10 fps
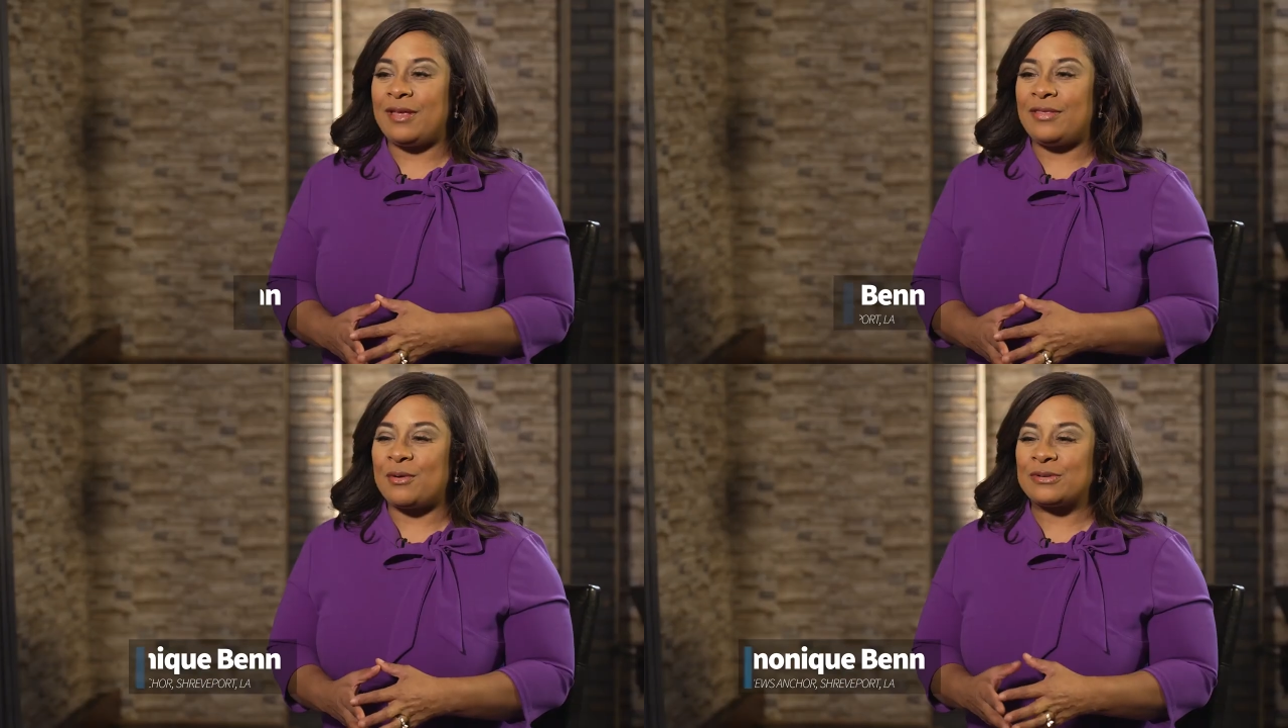
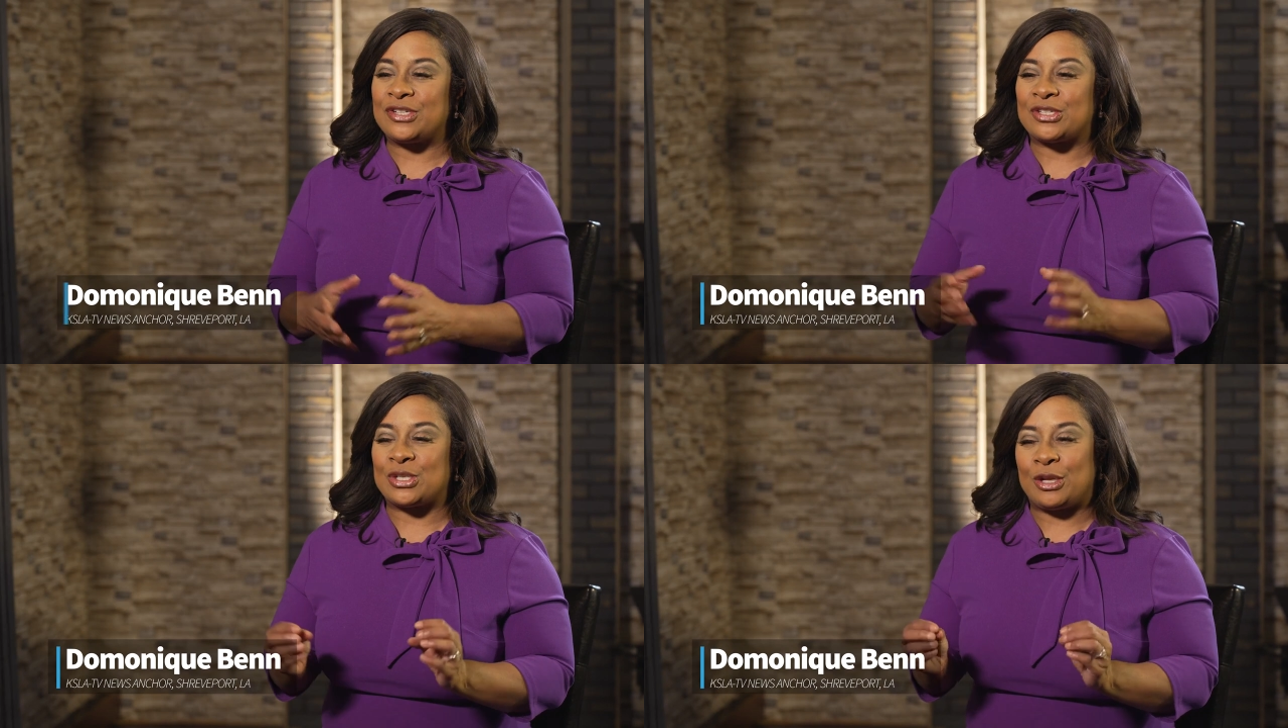there was
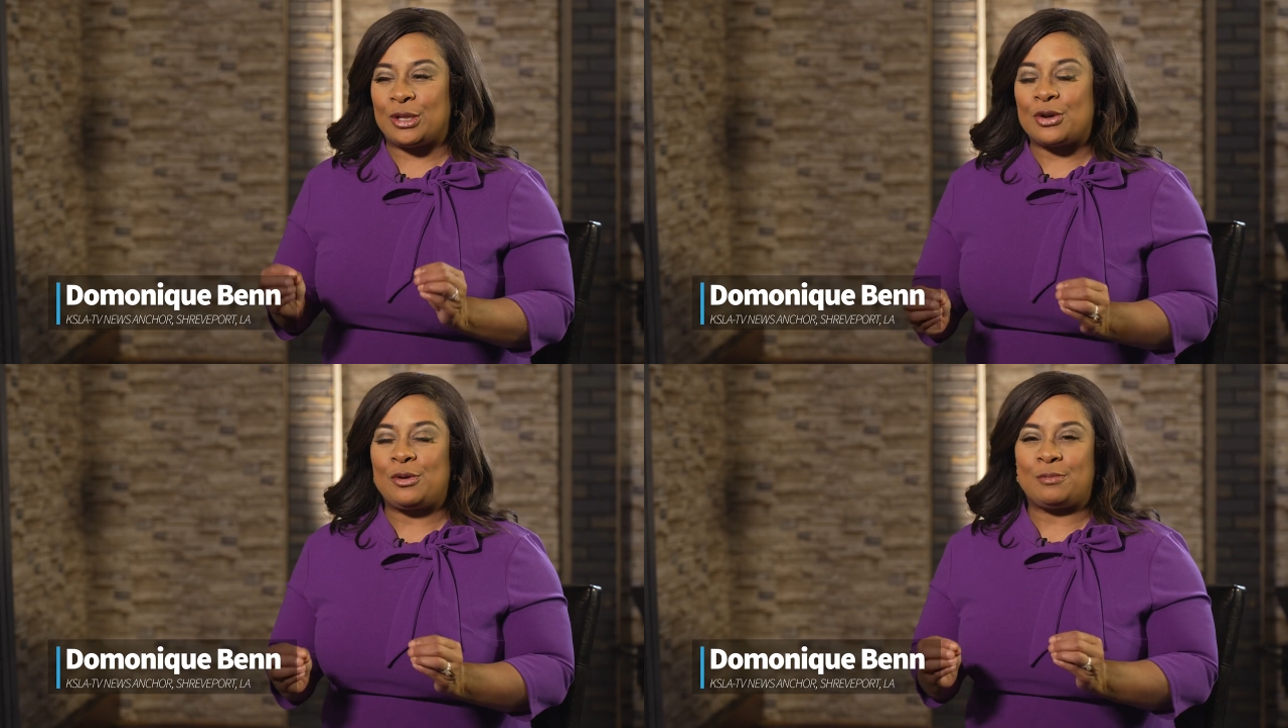just
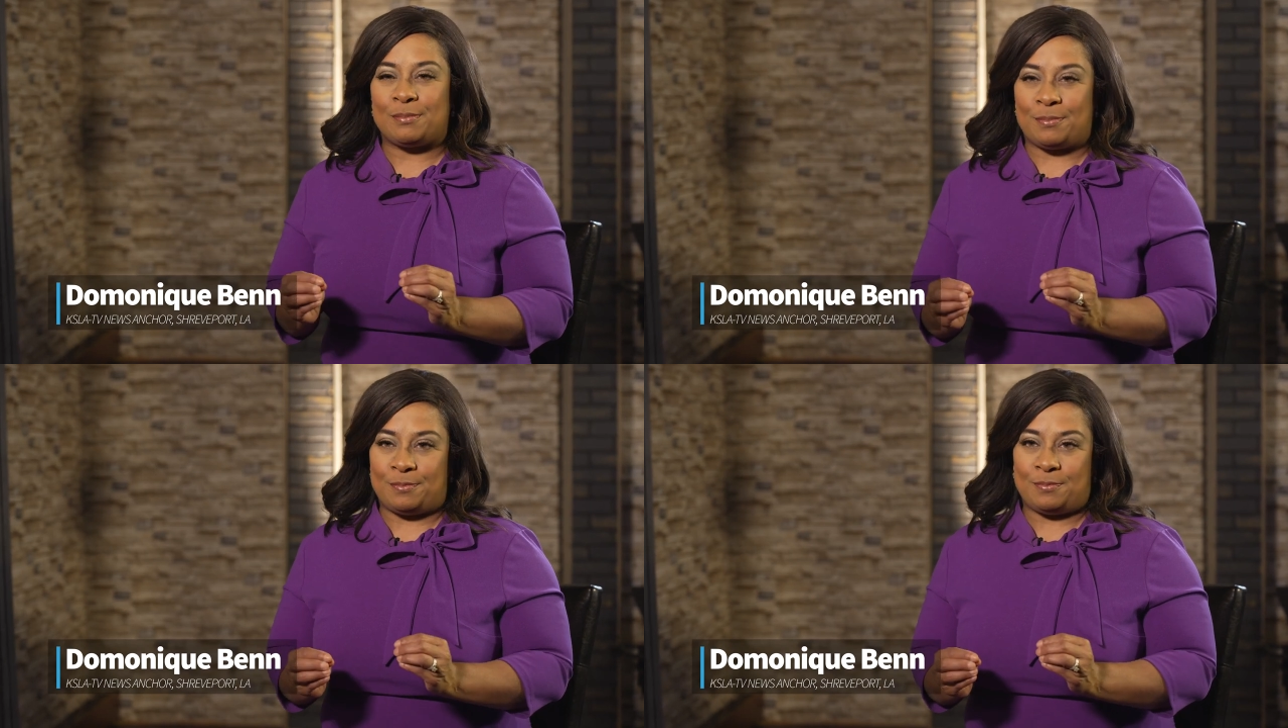
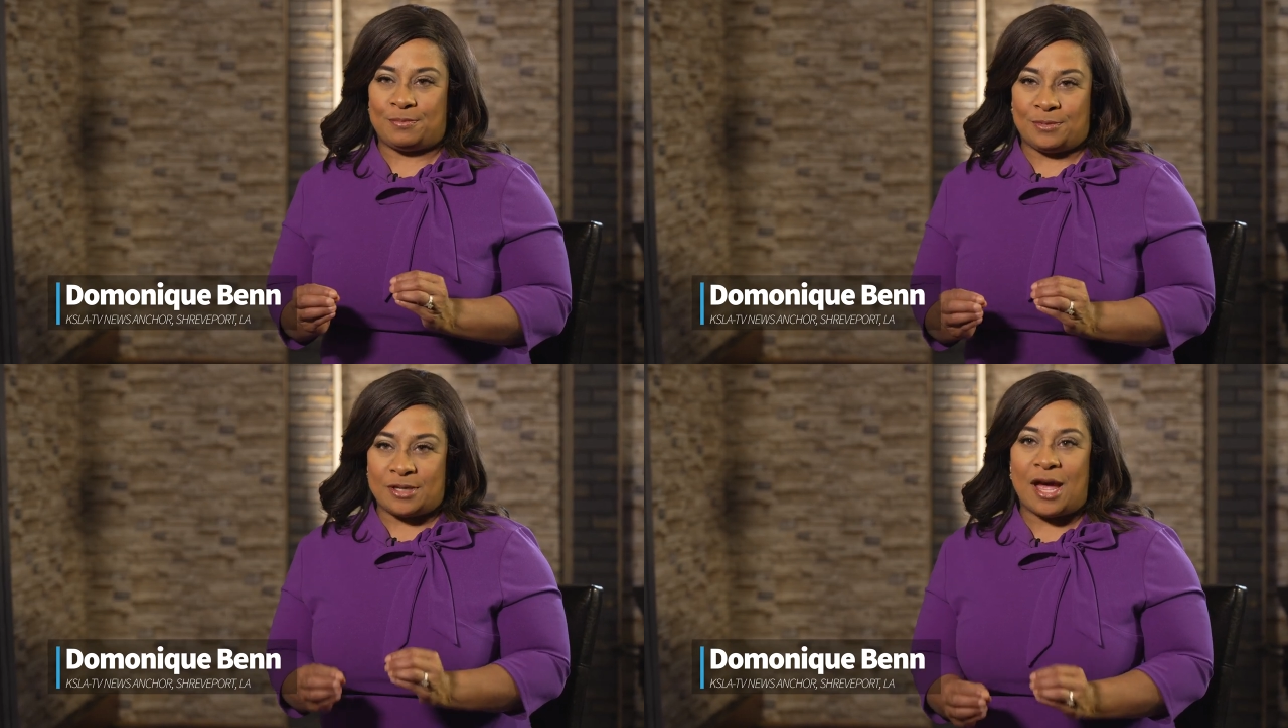little
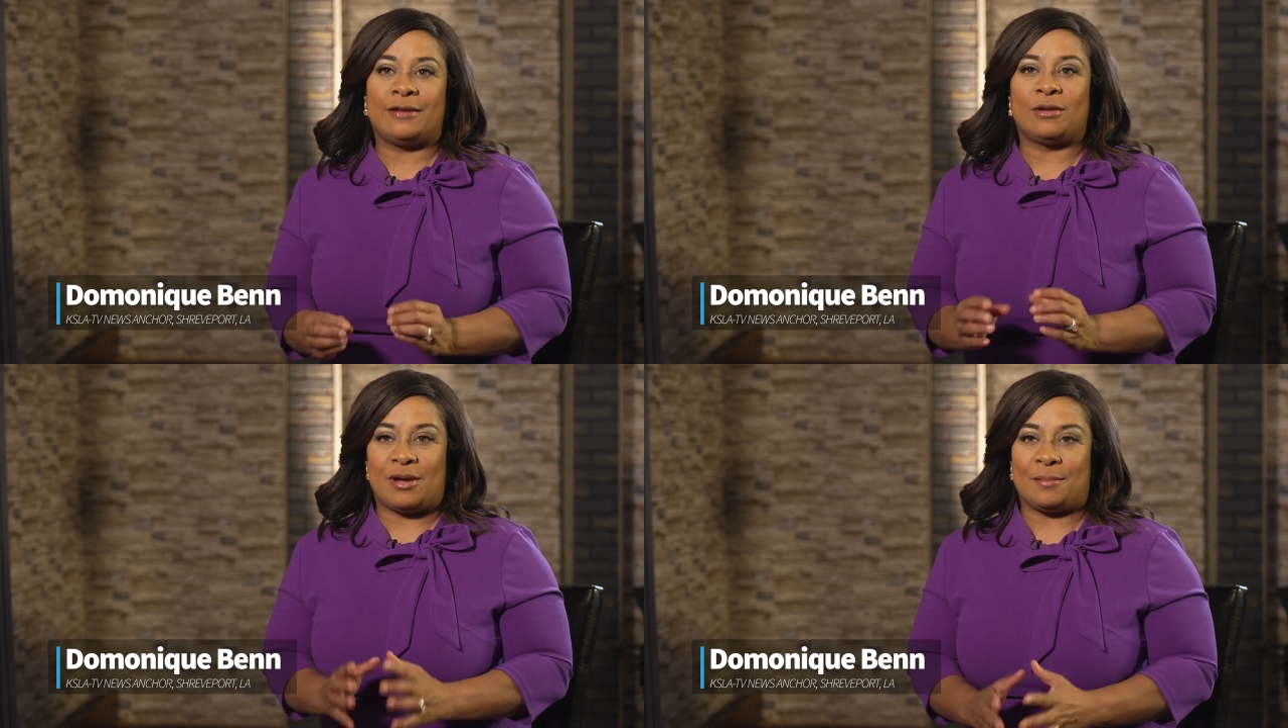
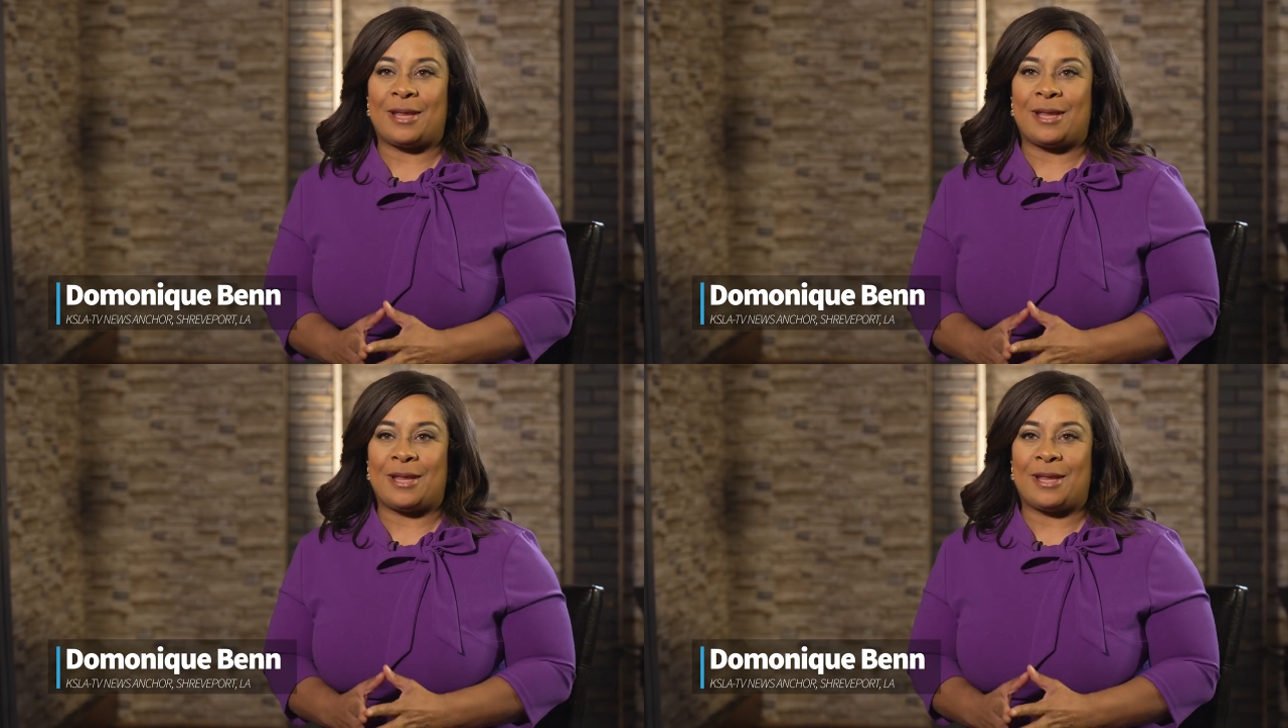done on